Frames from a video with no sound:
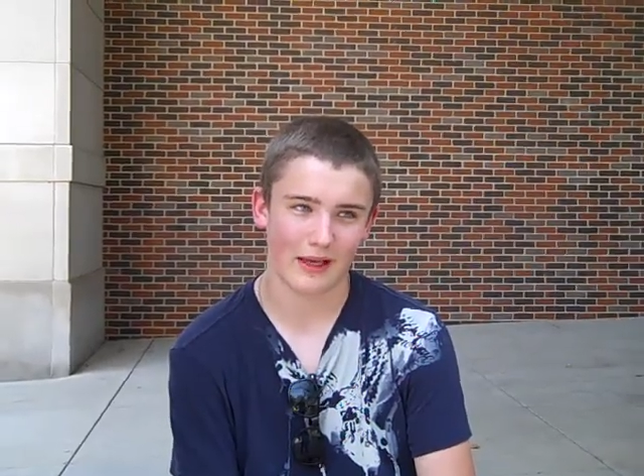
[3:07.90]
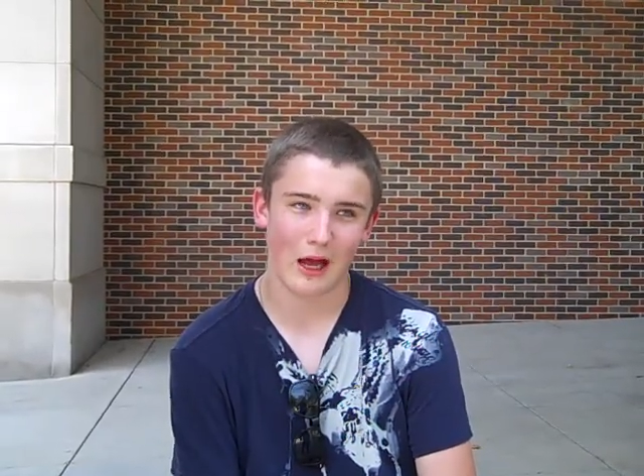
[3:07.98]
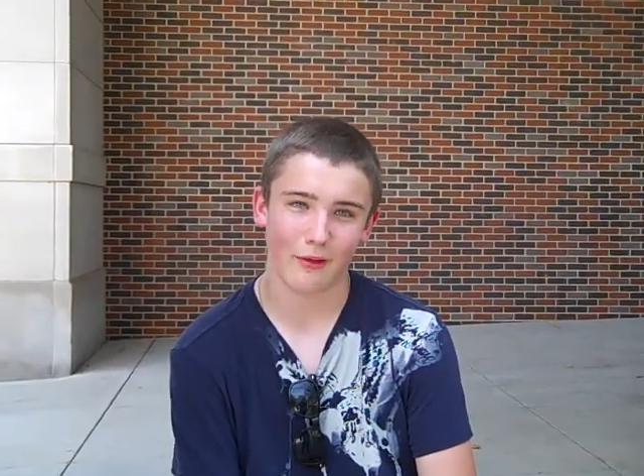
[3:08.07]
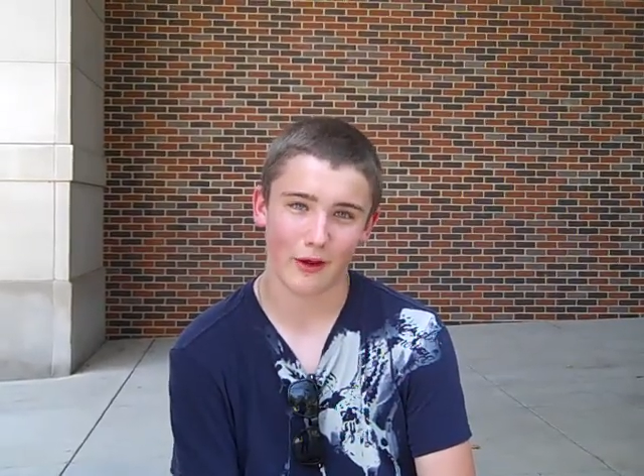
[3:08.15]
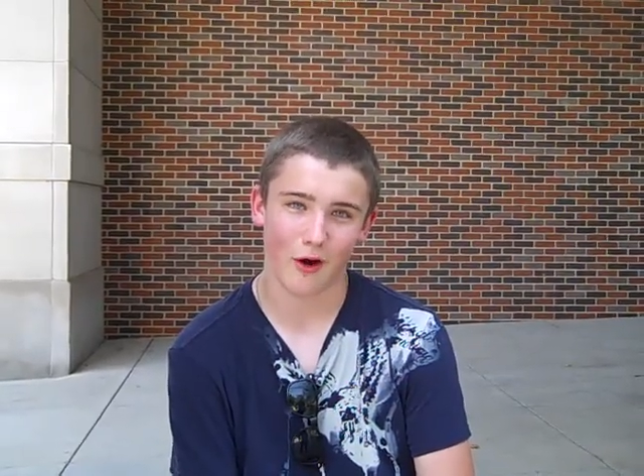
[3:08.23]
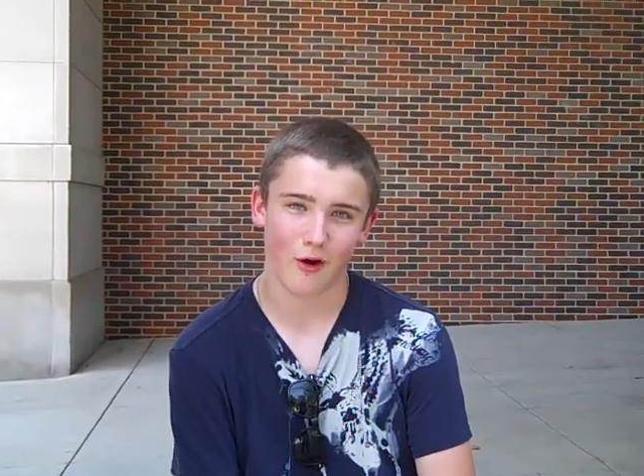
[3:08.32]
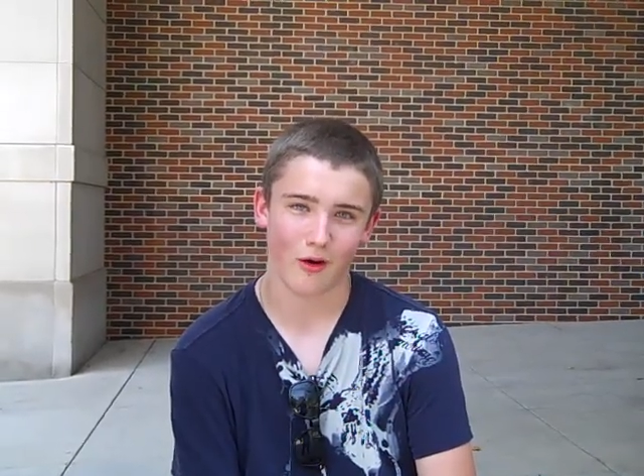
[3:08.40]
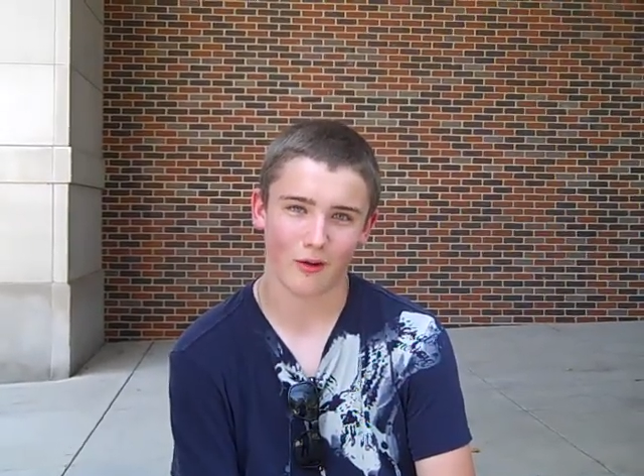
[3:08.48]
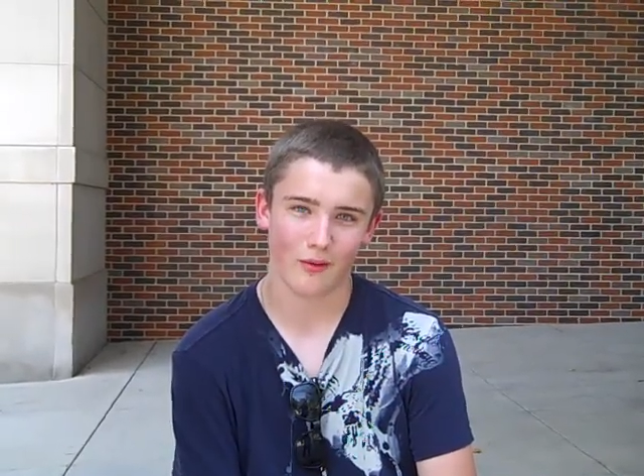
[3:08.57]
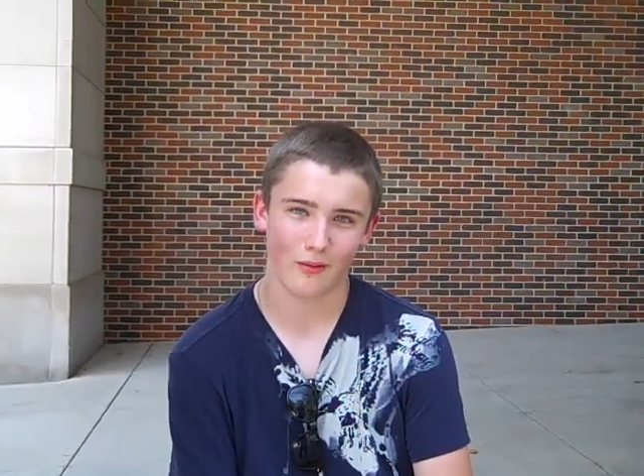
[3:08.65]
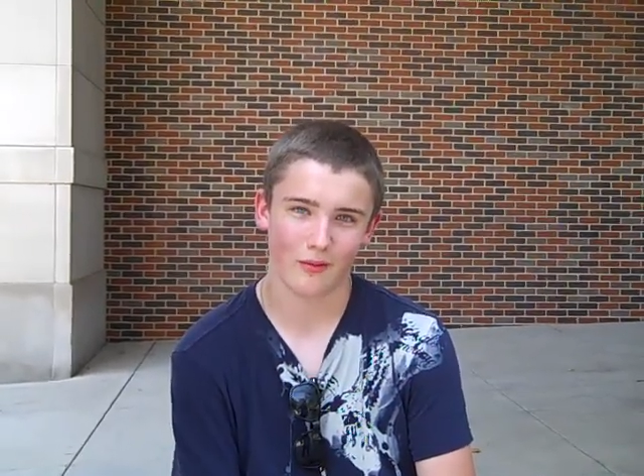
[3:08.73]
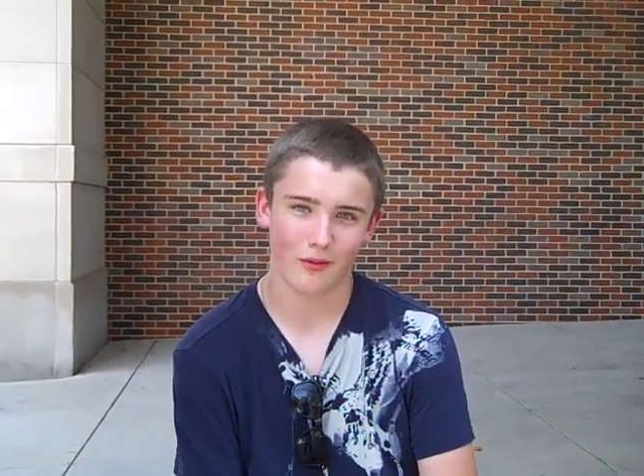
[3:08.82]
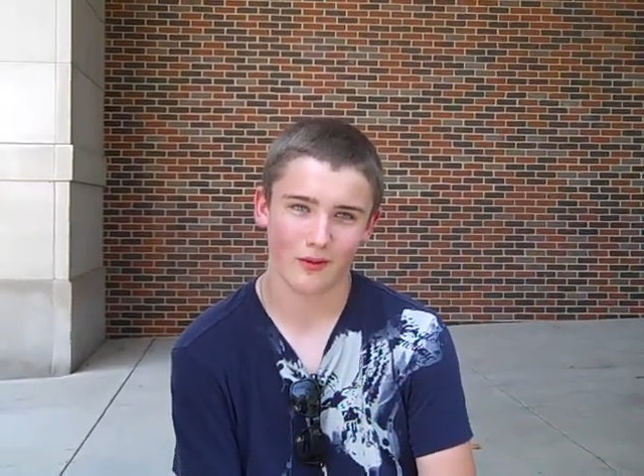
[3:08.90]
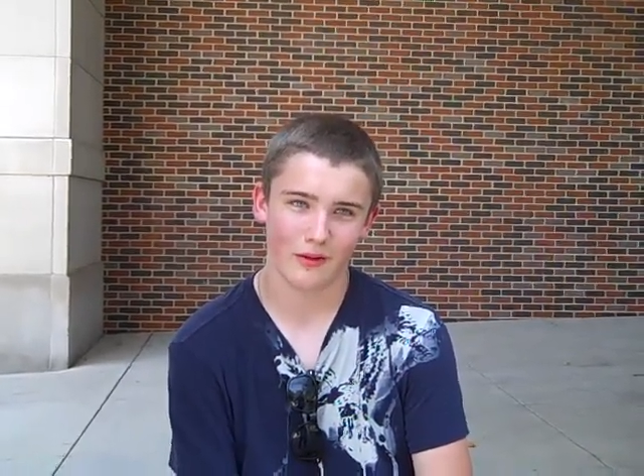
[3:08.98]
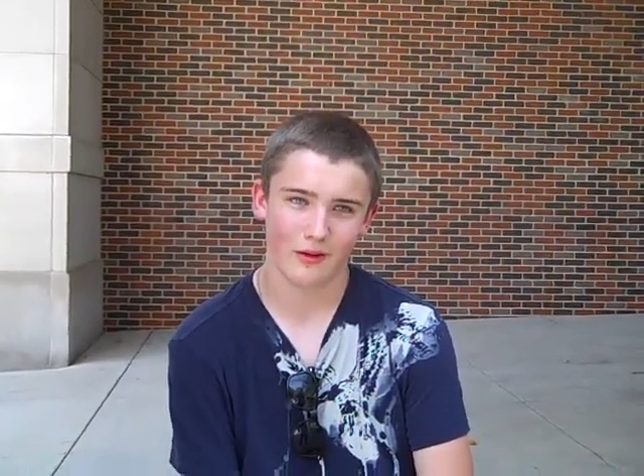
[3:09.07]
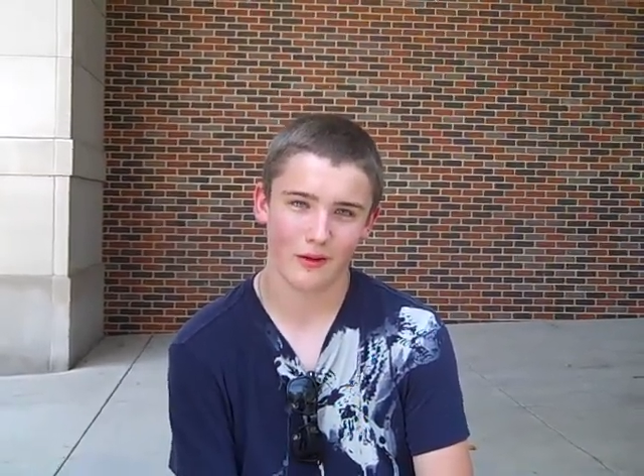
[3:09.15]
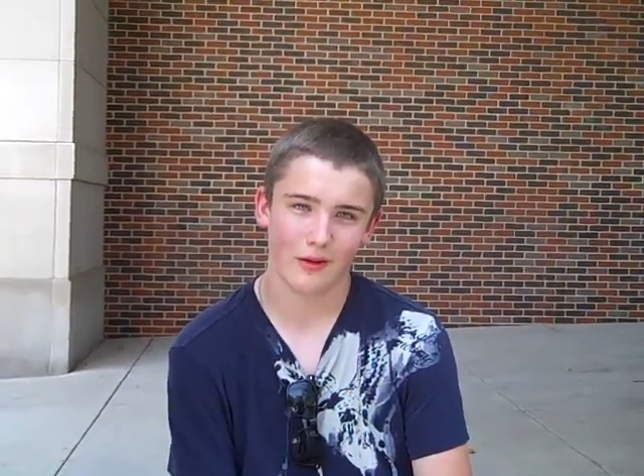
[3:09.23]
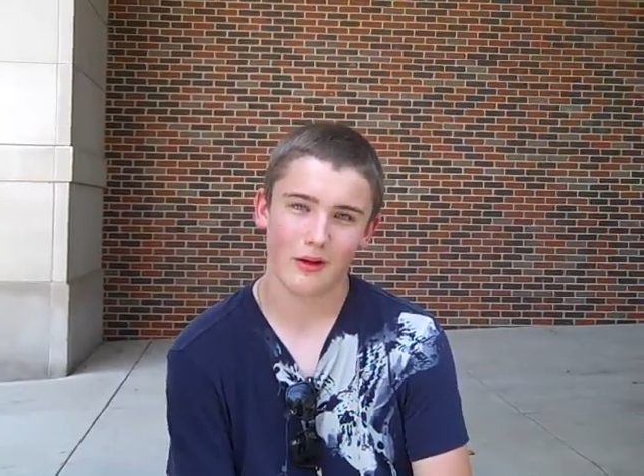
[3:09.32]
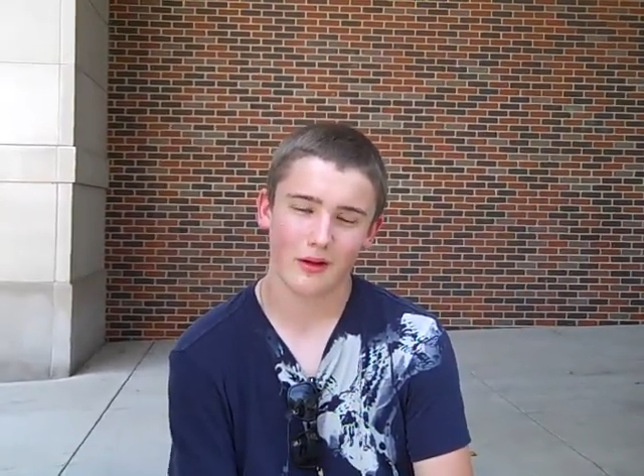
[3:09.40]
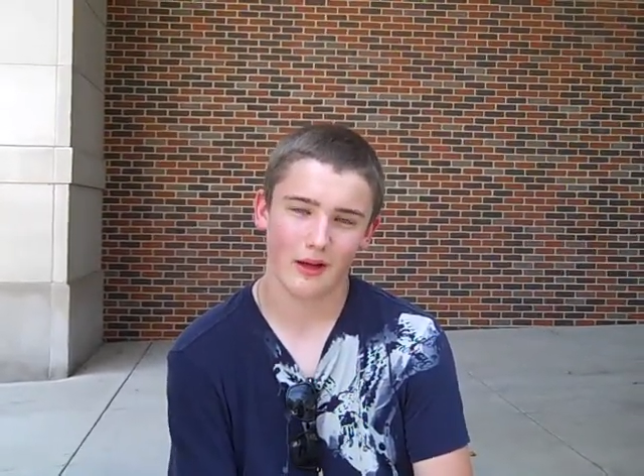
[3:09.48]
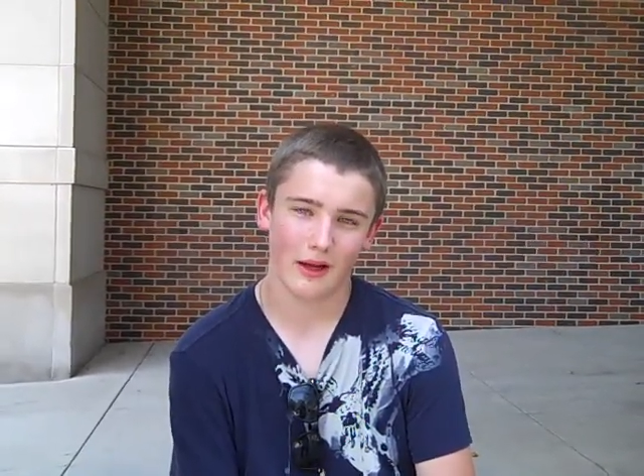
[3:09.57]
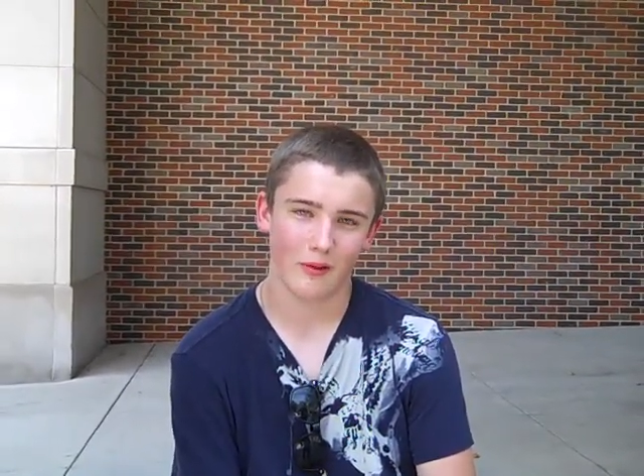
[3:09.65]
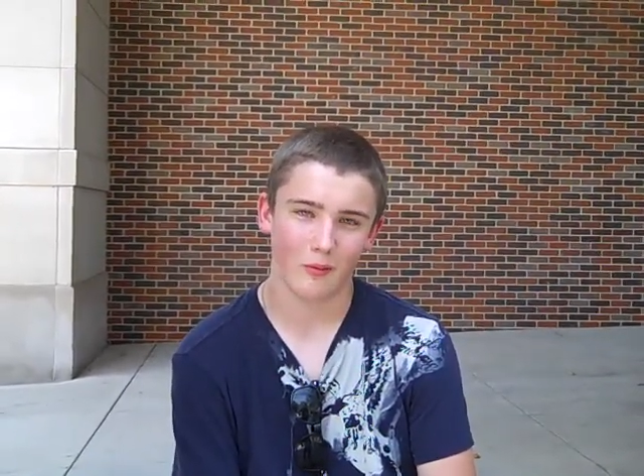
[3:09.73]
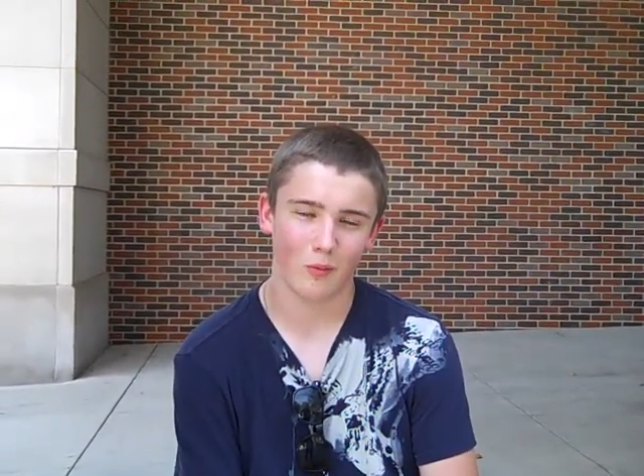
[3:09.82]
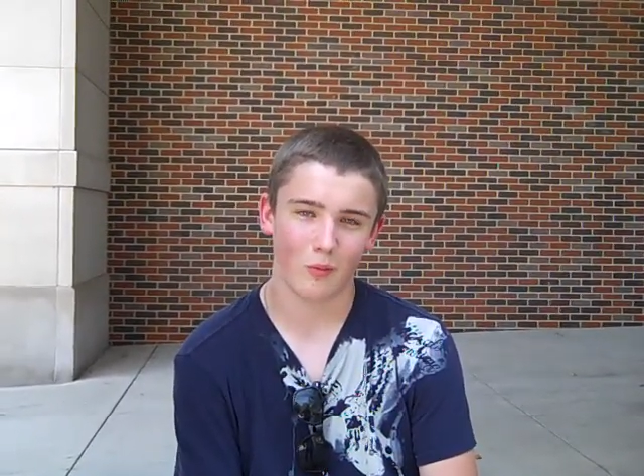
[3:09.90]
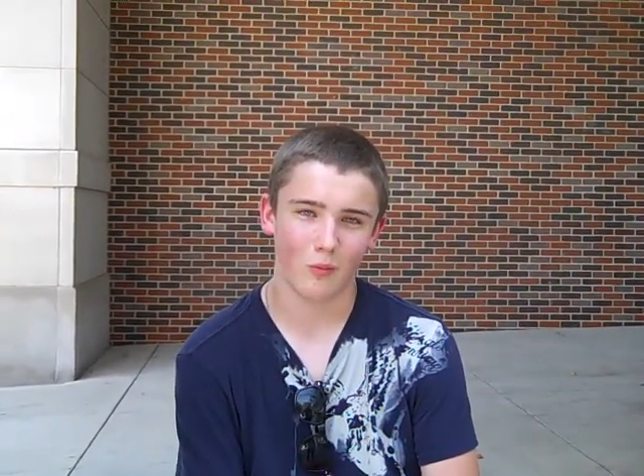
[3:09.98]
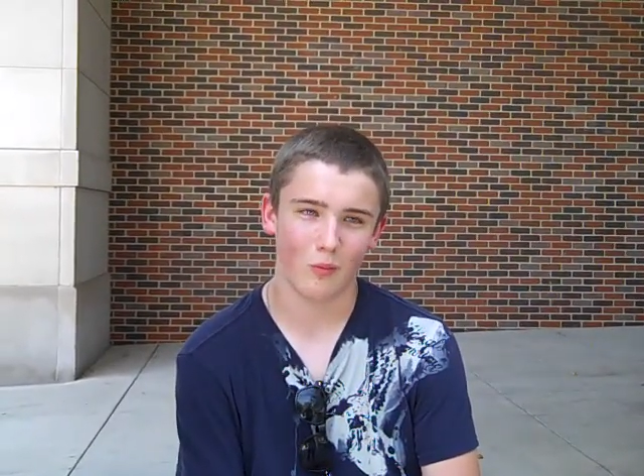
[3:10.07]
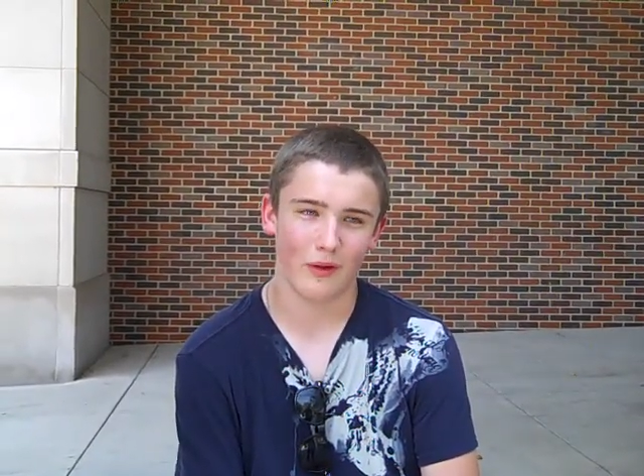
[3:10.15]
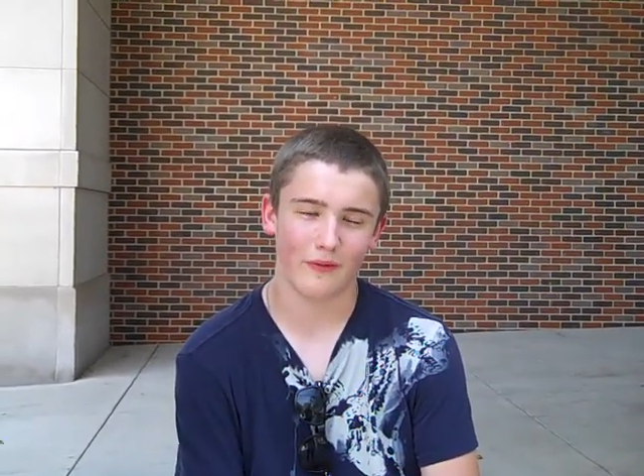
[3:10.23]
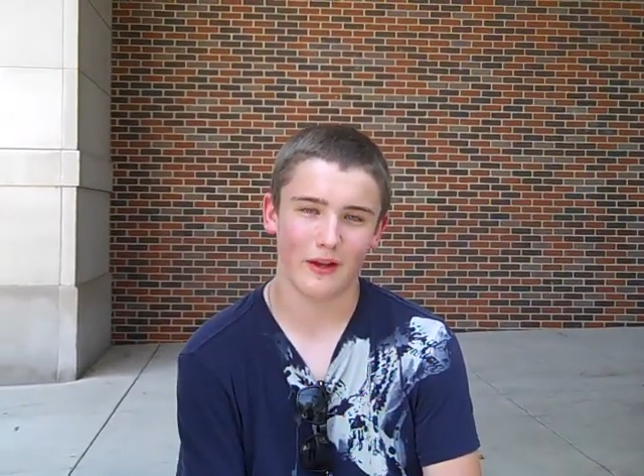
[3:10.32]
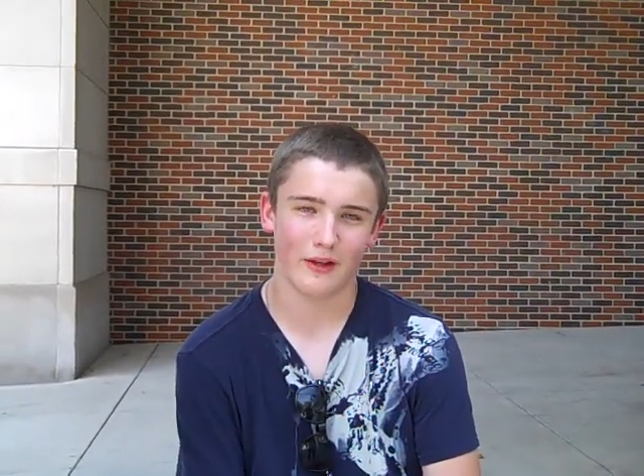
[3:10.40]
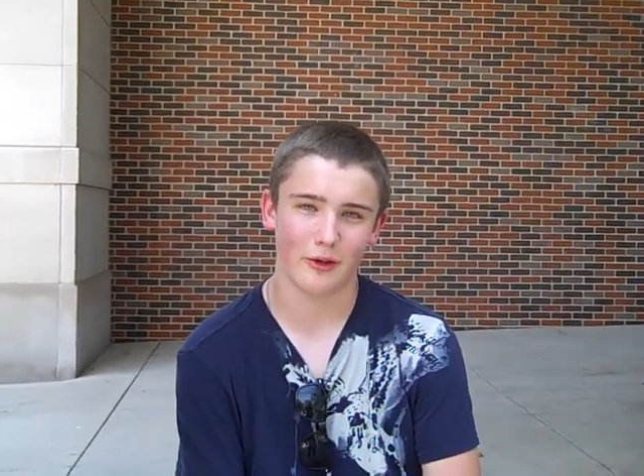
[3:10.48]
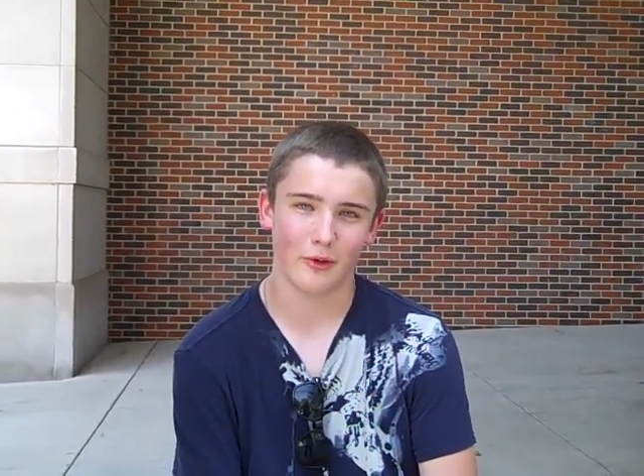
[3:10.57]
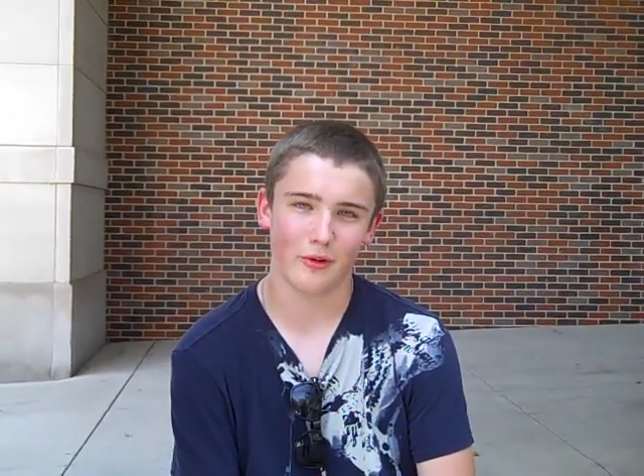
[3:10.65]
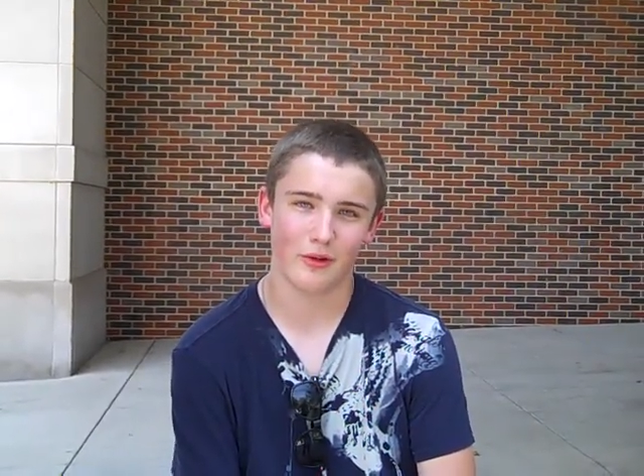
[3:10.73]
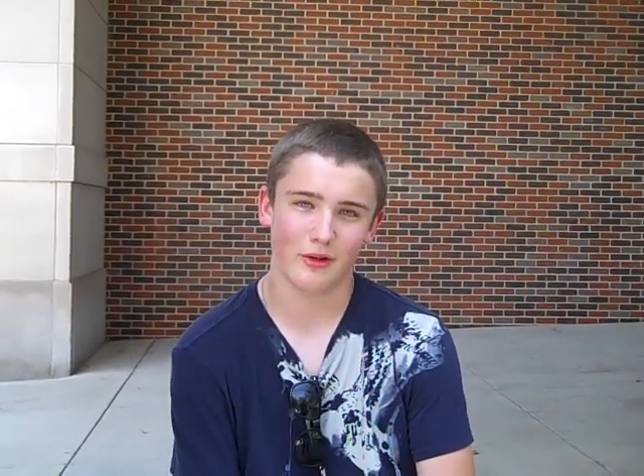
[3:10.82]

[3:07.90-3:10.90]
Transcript: how they are and what they do.